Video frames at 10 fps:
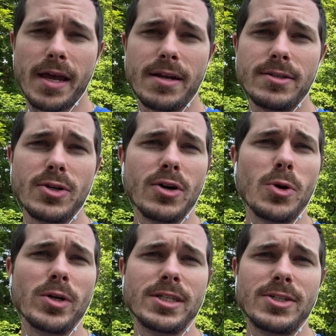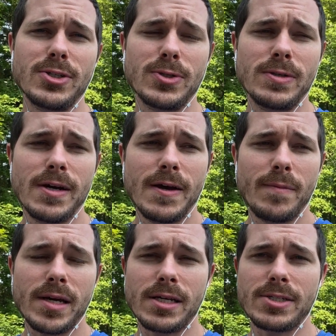And you don't know what to do
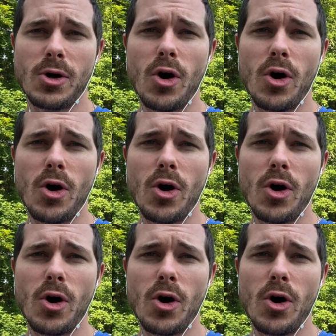because